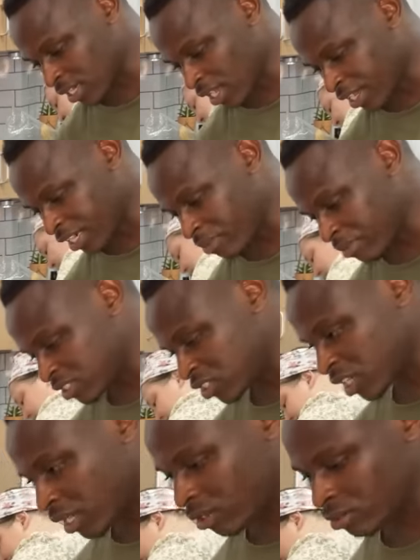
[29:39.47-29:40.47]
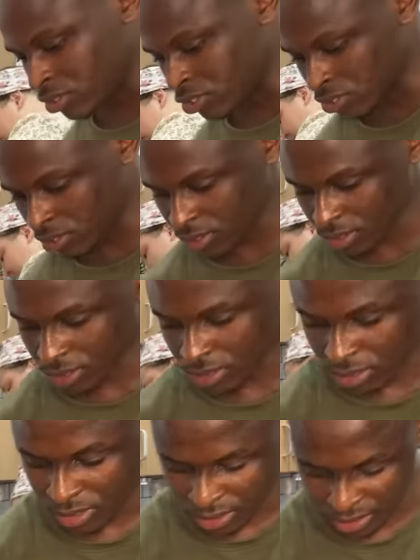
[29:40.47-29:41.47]
Her name is Sharon too.
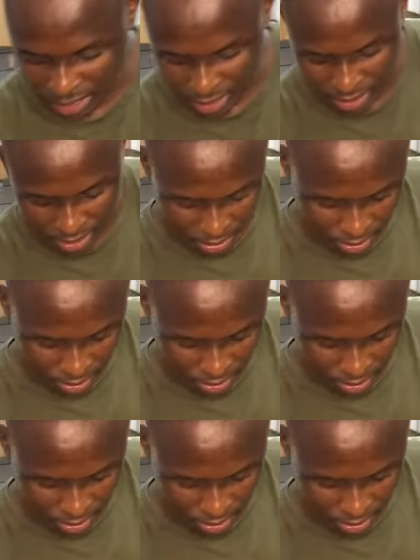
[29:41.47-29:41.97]
Crazy. I can't